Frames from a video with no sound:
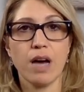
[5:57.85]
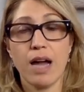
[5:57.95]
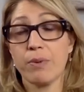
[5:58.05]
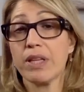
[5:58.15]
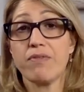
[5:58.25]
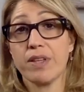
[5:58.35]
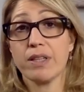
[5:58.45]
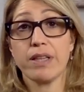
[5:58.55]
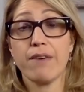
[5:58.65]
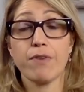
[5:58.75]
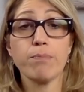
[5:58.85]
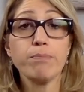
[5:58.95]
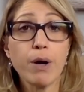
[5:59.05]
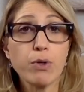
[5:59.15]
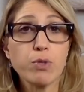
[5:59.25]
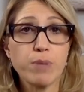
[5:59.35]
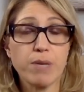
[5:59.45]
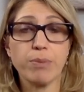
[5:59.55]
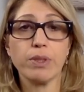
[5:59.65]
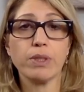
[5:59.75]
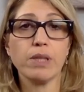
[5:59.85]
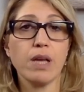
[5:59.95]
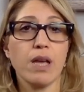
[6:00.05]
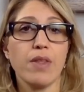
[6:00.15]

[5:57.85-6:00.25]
I really feel that for most people